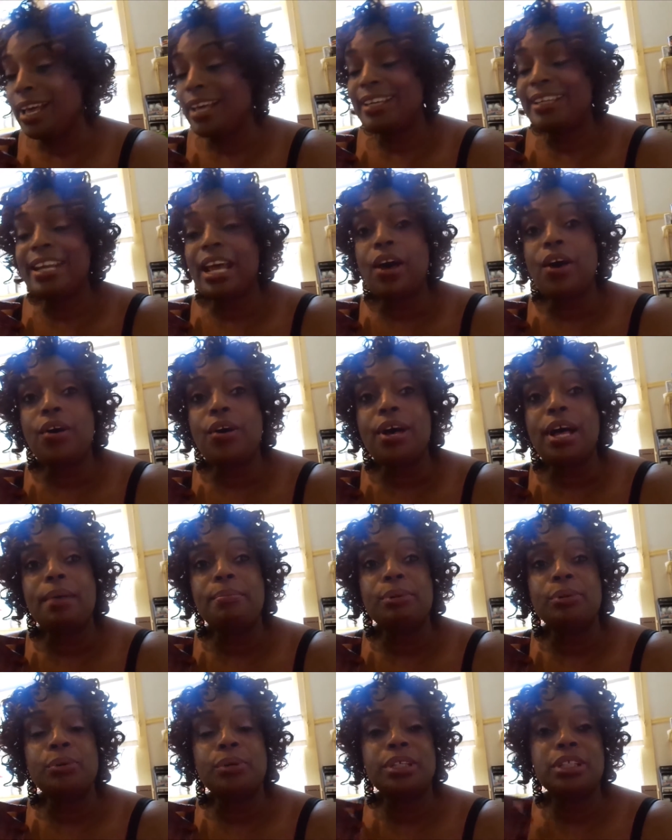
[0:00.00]
no, I'm
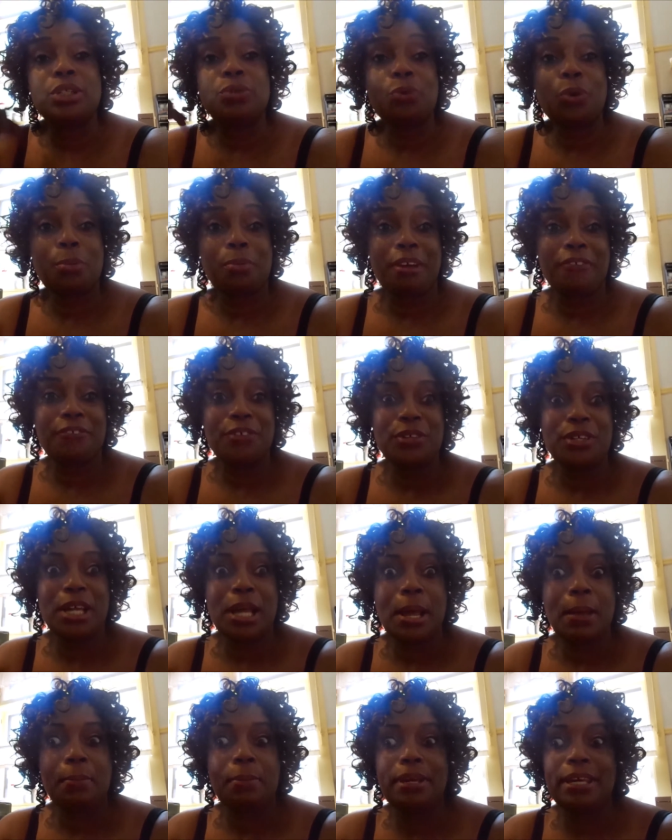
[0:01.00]
going to warm my food
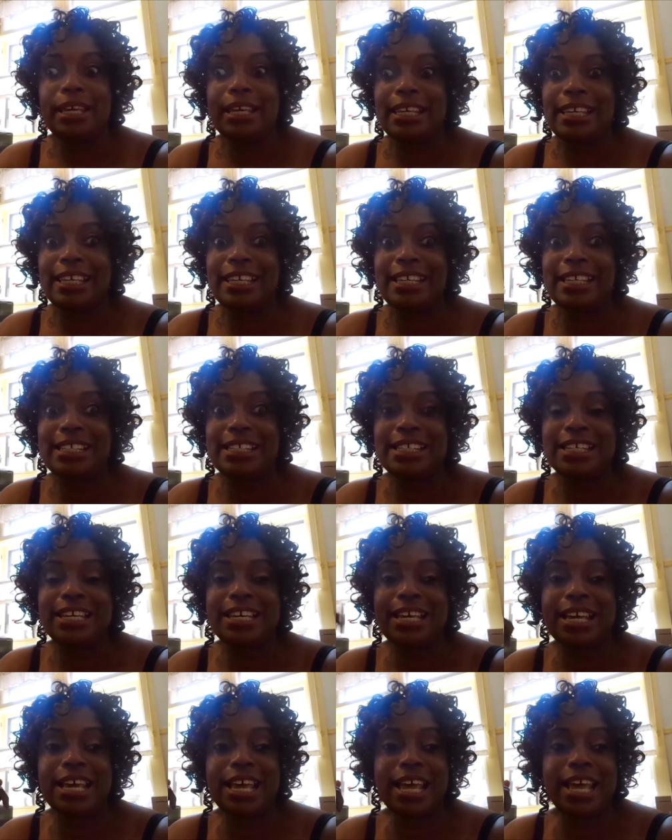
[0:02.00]
up, eat,
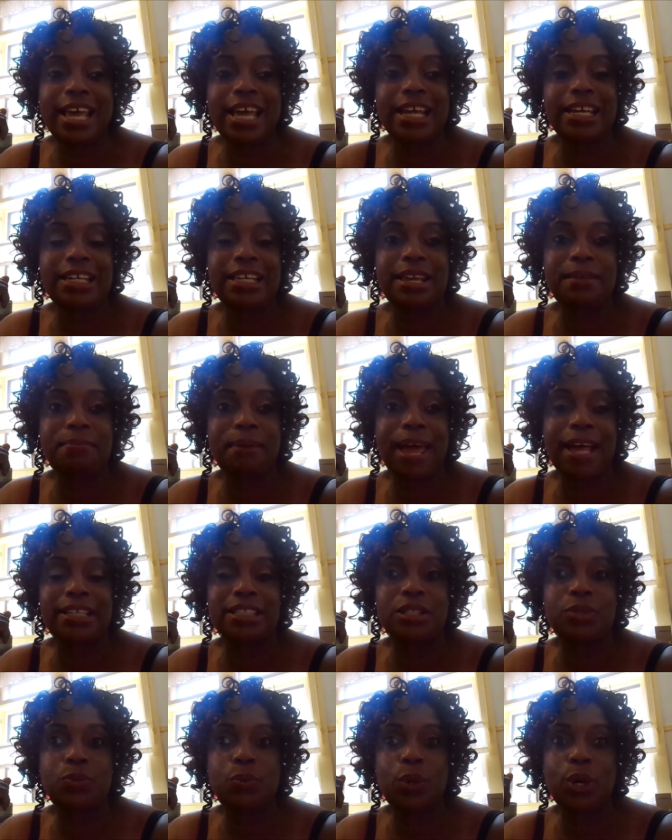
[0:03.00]
and get back
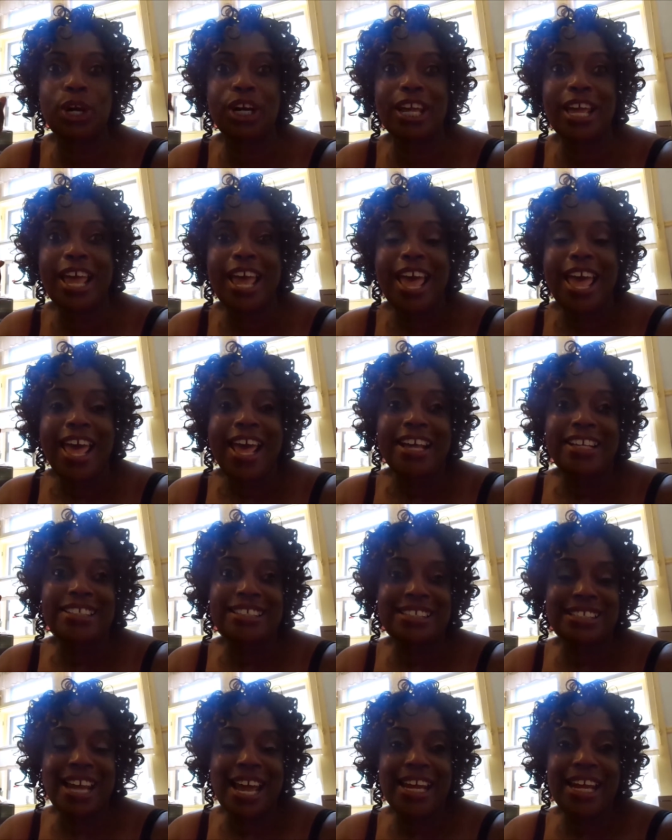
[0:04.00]
to work. And
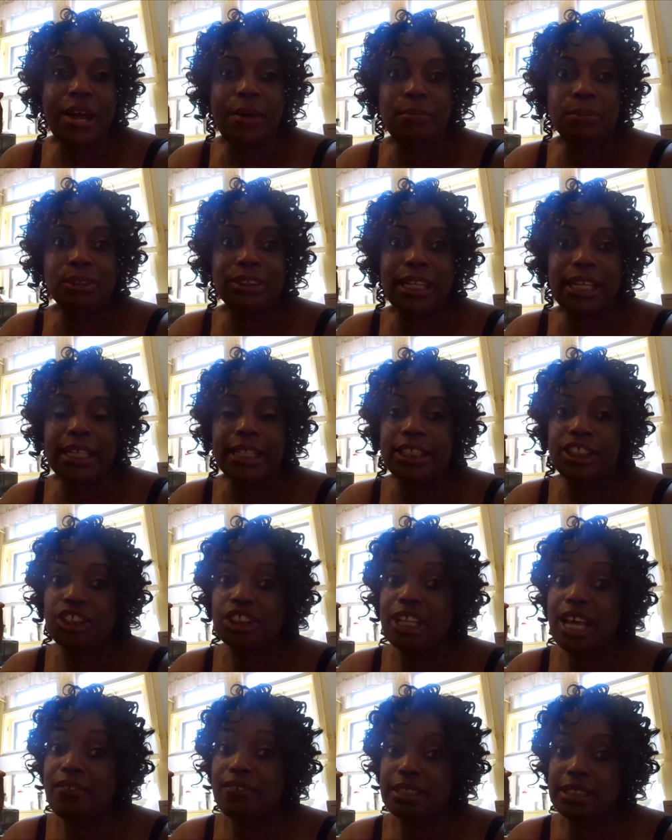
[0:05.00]
tonight I'll most likely just
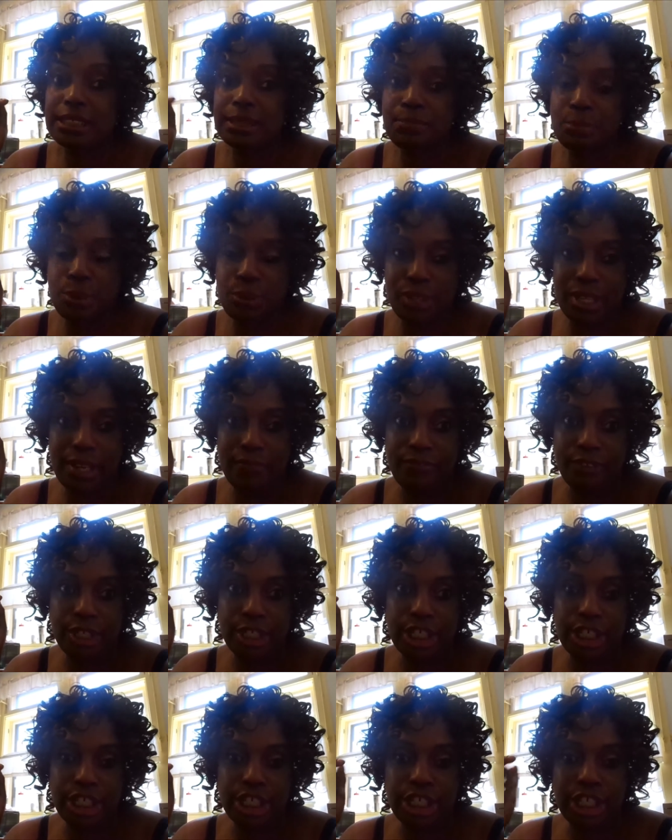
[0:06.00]
have a smoothie for
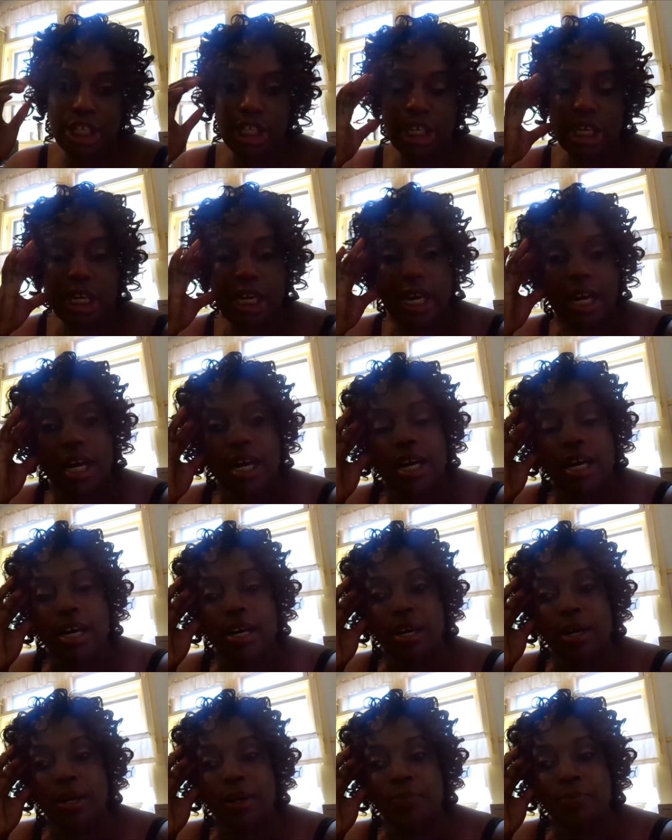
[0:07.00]
dinner
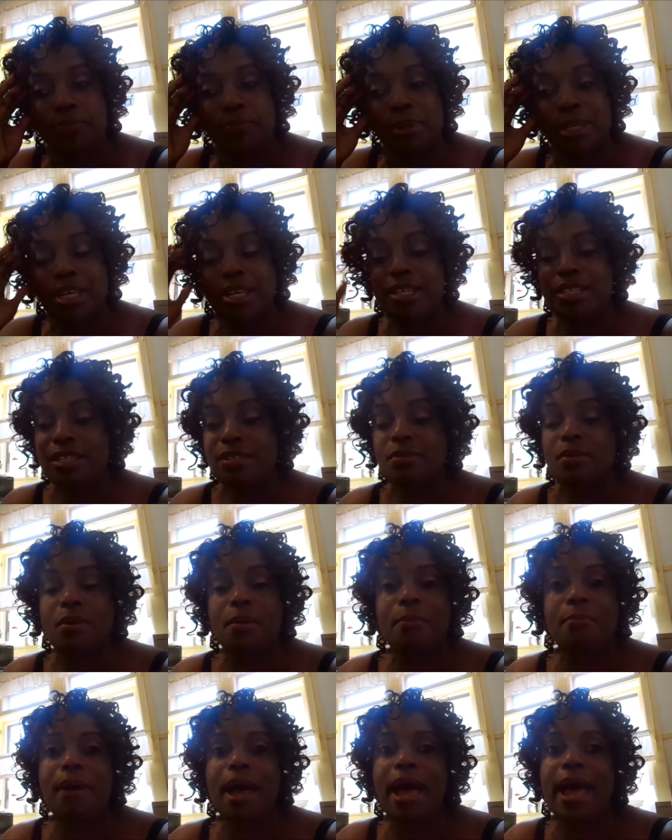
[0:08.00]
um, because
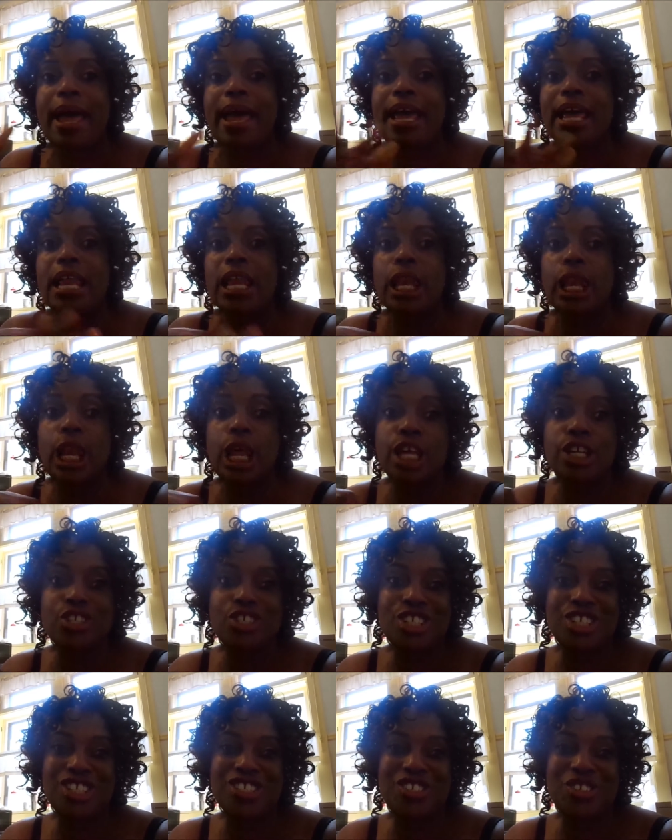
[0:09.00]
my lunch
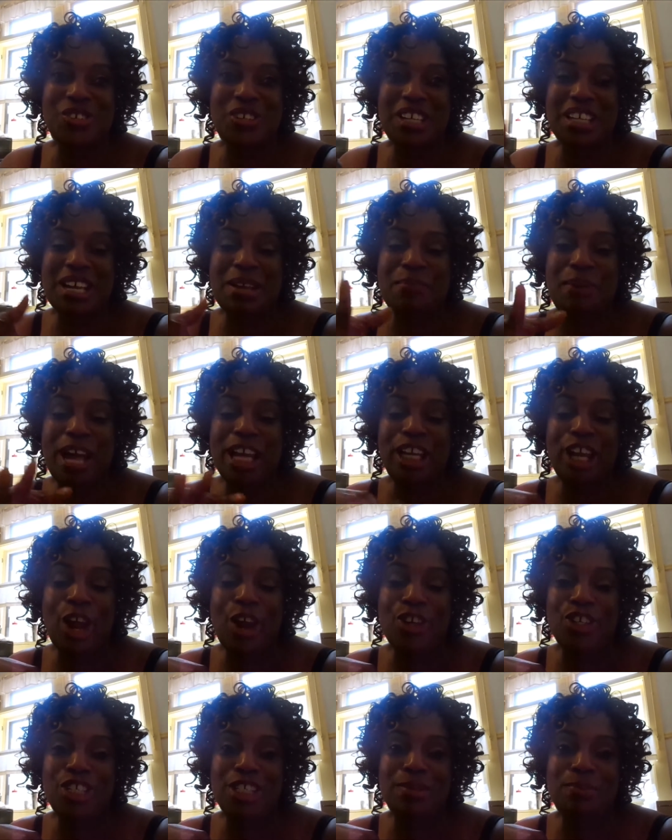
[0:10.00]
is generally my
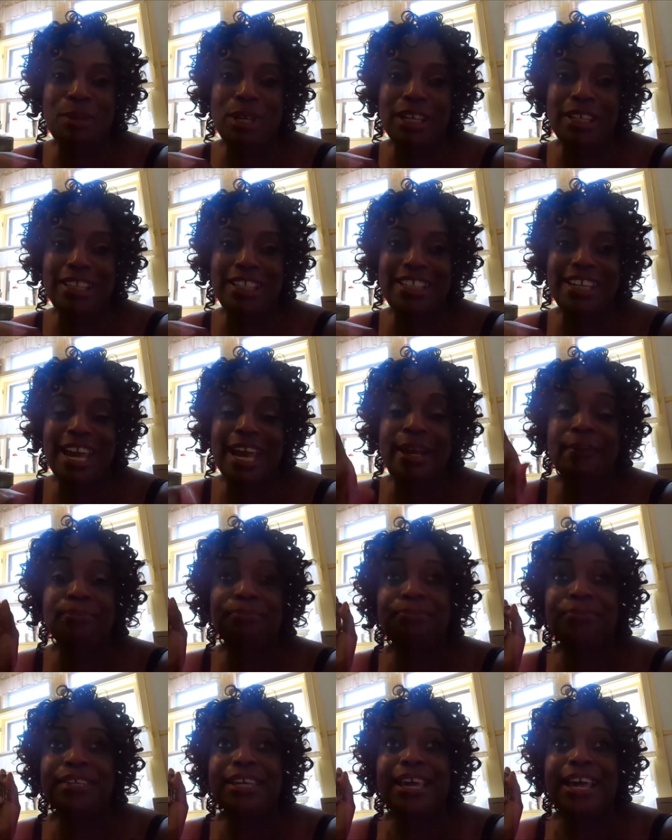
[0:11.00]
largest meal of the day.
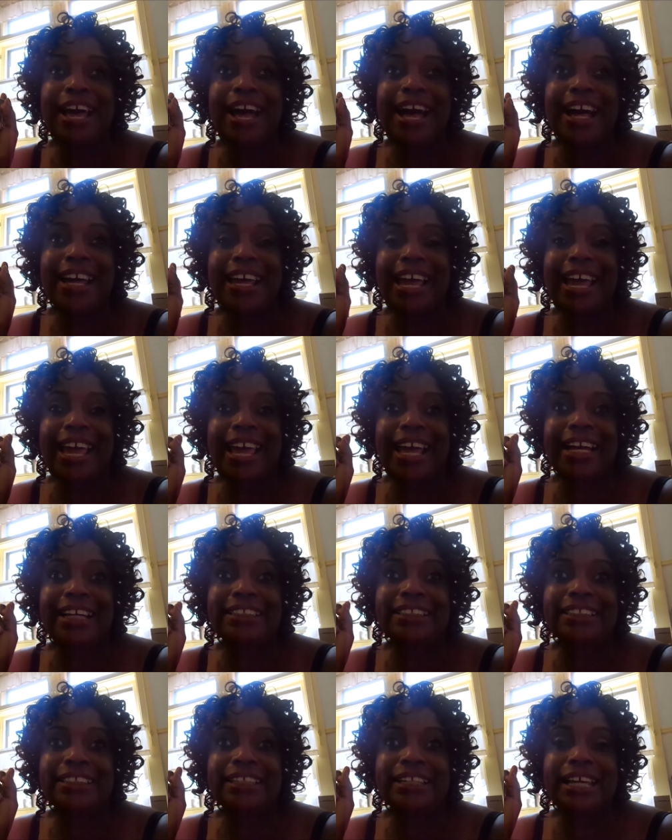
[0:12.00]
I had
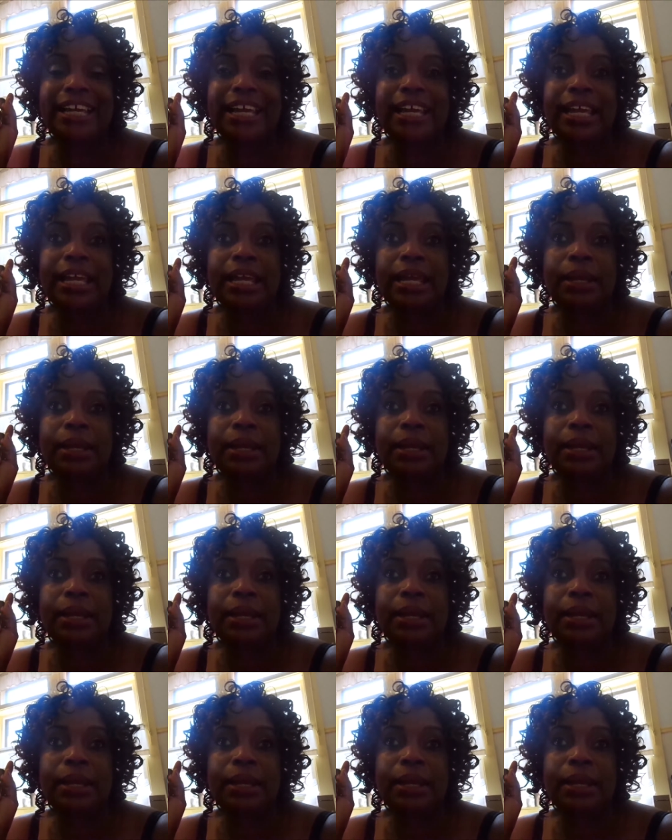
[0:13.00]
a